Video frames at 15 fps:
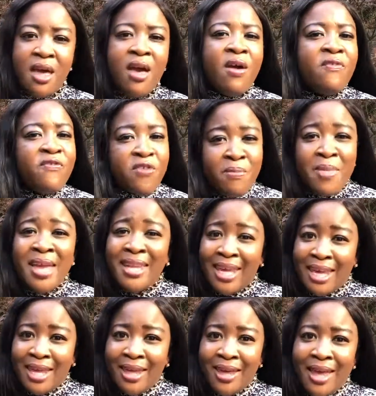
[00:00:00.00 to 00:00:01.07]
For
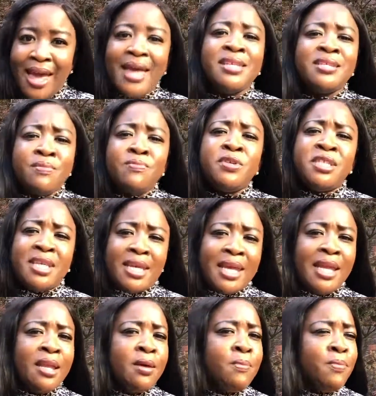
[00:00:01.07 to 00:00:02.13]
many, and in
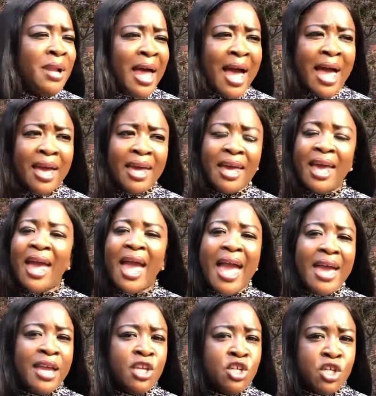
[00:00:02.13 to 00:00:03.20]
particular Black,
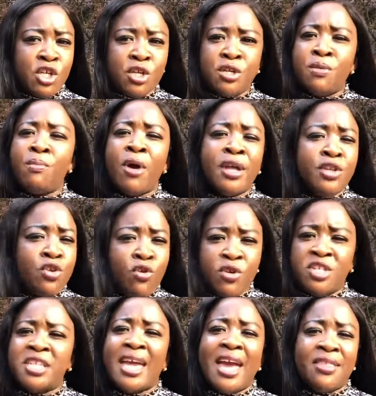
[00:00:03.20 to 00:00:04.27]
Asian and
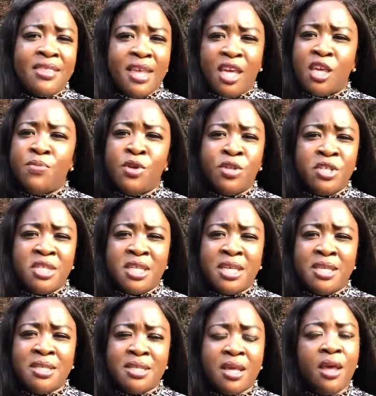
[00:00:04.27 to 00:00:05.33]
minority ethnic
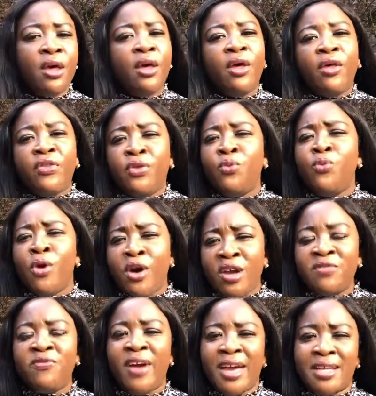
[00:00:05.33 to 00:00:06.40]
communities, the word
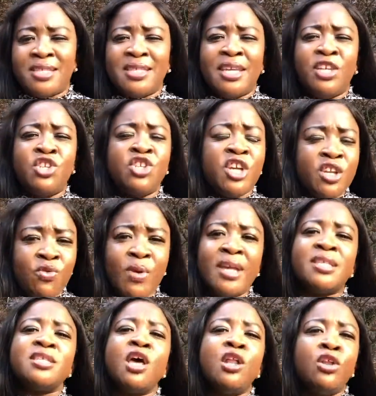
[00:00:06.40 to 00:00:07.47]
vaccine
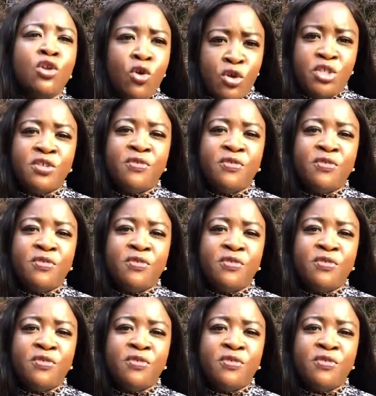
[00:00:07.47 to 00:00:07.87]
generates a lot of